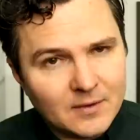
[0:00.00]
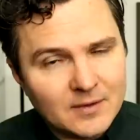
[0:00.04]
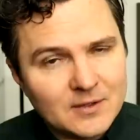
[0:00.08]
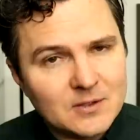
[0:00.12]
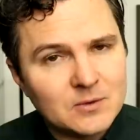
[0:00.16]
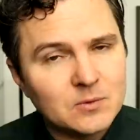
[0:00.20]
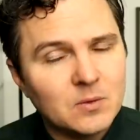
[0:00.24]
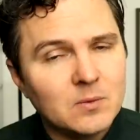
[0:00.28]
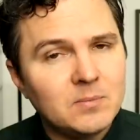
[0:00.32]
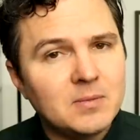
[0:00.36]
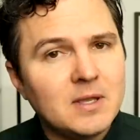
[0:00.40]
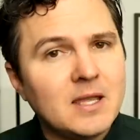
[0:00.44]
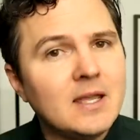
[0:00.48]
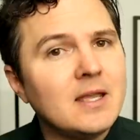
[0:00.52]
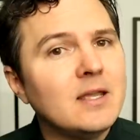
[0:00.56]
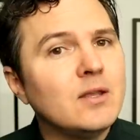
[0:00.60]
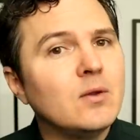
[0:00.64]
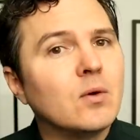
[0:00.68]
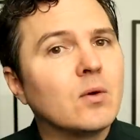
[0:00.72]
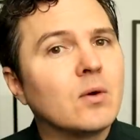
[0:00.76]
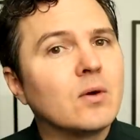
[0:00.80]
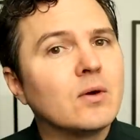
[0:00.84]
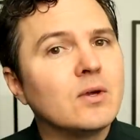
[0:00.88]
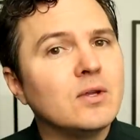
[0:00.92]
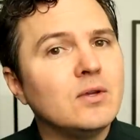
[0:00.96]
Now, this will be
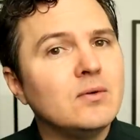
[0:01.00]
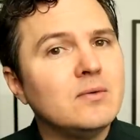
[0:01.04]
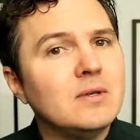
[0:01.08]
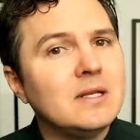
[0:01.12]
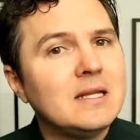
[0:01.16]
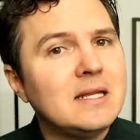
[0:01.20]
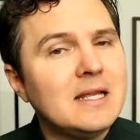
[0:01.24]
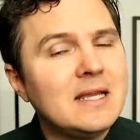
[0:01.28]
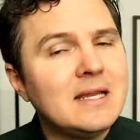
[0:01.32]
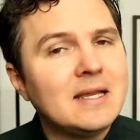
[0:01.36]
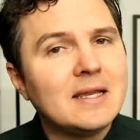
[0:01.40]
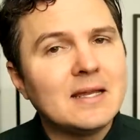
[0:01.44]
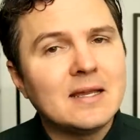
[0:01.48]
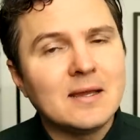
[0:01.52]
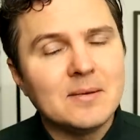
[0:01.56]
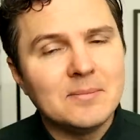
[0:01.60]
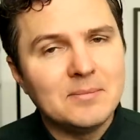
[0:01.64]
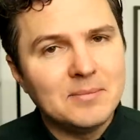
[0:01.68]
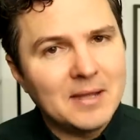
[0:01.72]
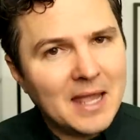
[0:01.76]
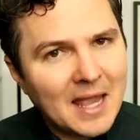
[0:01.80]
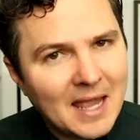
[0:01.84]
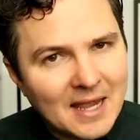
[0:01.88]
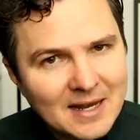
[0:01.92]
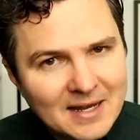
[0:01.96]
your unique
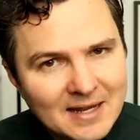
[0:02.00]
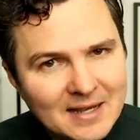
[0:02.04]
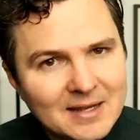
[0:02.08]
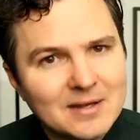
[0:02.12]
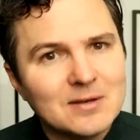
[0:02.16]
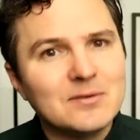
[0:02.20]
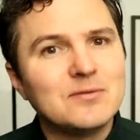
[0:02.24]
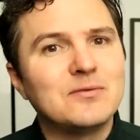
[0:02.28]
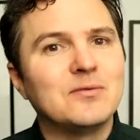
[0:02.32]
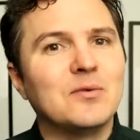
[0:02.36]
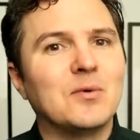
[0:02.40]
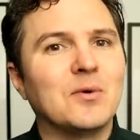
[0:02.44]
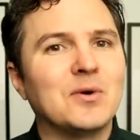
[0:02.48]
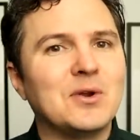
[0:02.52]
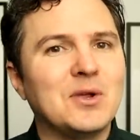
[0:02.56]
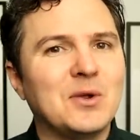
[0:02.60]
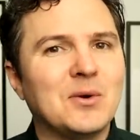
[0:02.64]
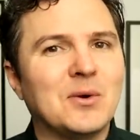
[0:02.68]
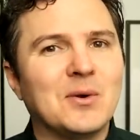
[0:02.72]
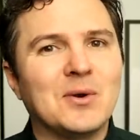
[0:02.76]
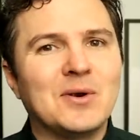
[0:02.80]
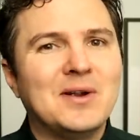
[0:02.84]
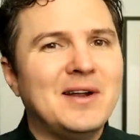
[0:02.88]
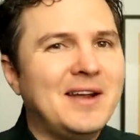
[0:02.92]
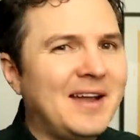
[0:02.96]
companion for
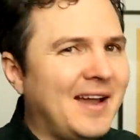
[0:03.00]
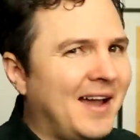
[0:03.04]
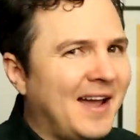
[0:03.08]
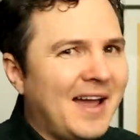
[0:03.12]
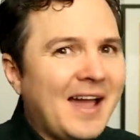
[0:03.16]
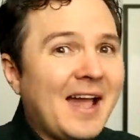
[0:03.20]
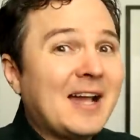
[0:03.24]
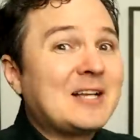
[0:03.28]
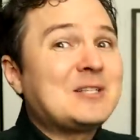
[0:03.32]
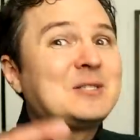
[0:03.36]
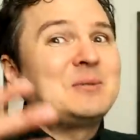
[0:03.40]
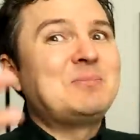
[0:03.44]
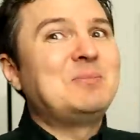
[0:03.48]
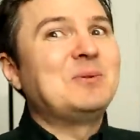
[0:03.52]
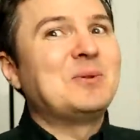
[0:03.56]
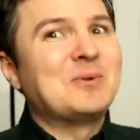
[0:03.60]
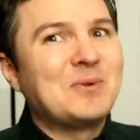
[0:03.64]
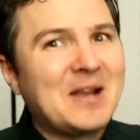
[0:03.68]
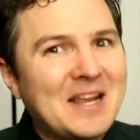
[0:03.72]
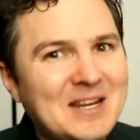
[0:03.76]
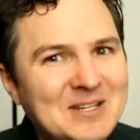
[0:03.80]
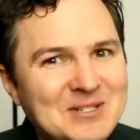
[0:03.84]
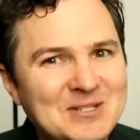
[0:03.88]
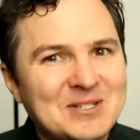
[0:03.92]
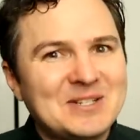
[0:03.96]
your uh,
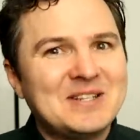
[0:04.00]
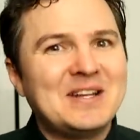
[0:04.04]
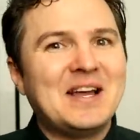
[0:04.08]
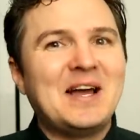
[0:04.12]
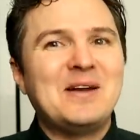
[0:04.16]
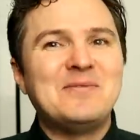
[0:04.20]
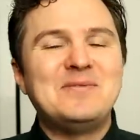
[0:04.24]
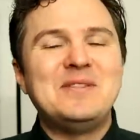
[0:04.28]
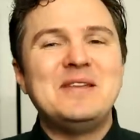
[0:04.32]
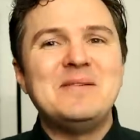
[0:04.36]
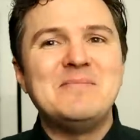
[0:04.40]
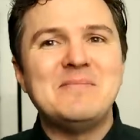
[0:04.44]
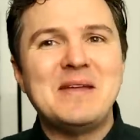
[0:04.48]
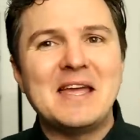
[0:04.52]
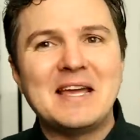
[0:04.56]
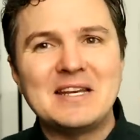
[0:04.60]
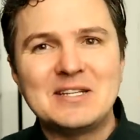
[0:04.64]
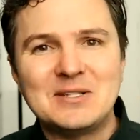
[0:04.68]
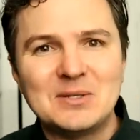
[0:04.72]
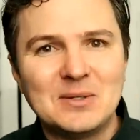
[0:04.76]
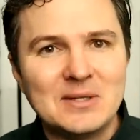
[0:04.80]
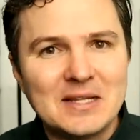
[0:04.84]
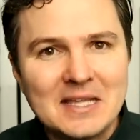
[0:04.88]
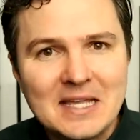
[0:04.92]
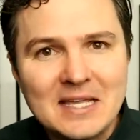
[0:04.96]
exploration of the
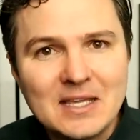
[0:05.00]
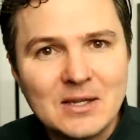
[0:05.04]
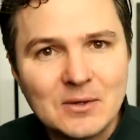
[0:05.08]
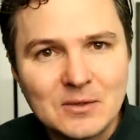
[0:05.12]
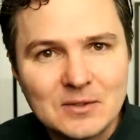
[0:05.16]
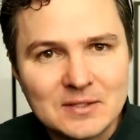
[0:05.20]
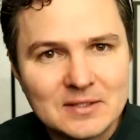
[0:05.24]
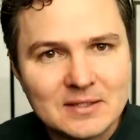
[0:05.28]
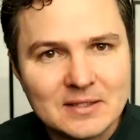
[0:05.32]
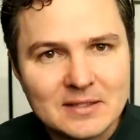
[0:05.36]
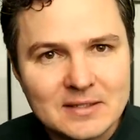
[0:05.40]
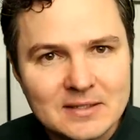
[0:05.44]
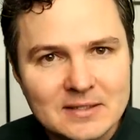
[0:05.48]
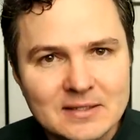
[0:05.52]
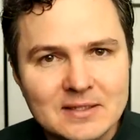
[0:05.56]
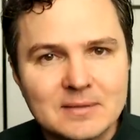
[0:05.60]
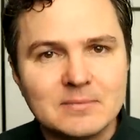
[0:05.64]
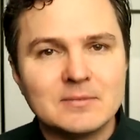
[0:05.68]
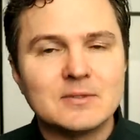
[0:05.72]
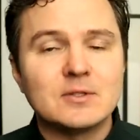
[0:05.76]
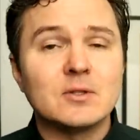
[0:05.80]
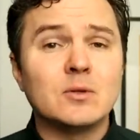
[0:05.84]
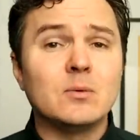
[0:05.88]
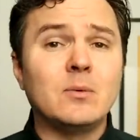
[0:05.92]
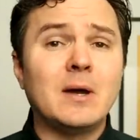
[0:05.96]
mantle
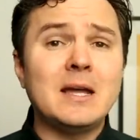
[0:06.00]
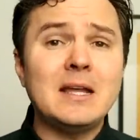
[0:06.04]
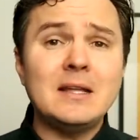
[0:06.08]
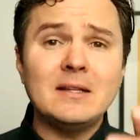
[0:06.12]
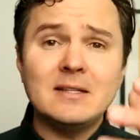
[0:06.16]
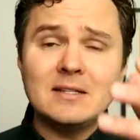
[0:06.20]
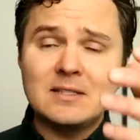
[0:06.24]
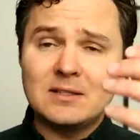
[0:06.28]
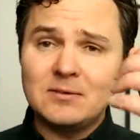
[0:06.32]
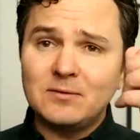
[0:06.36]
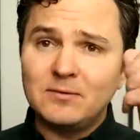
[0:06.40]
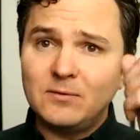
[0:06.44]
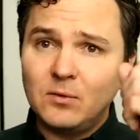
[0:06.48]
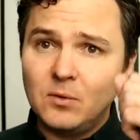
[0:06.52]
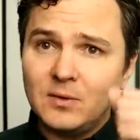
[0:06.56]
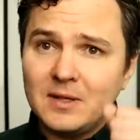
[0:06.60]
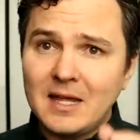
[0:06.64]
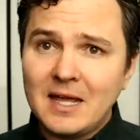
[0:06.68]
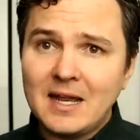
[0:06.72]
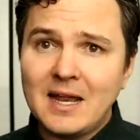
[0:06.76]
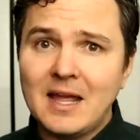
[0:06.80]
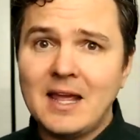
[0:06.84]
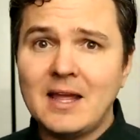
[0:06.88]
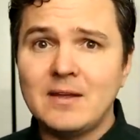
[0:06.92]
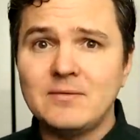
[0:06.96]
ecosystem. So the whitelist for
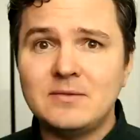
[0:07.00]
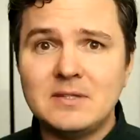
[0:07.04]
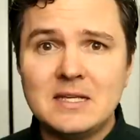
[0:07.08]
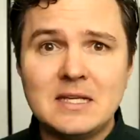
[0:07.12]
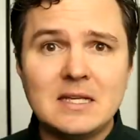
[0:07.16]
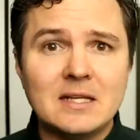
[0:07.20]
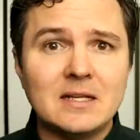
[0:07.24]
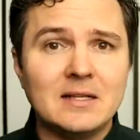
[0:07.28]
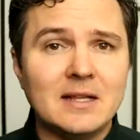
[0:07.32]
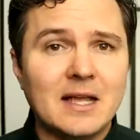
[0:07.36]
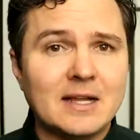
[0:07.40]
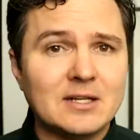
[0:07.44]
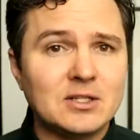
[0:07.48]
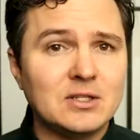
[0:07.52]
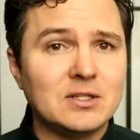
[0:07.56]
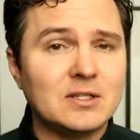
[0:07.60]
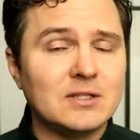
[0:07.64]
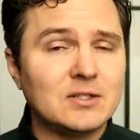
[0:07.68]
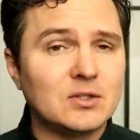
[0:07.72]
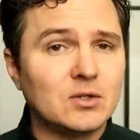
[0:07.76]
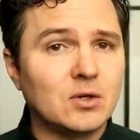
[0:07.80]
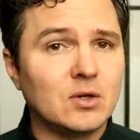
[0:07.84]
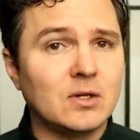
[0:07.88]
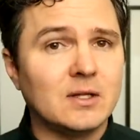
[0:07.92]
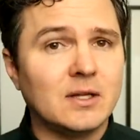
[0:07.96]
that NFT collection
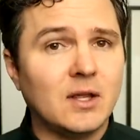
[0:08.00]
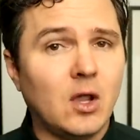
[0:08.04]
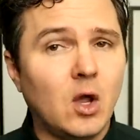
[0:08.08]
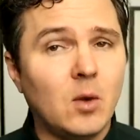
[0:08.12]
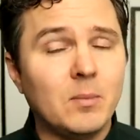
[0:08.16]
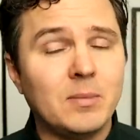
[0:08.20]
is currently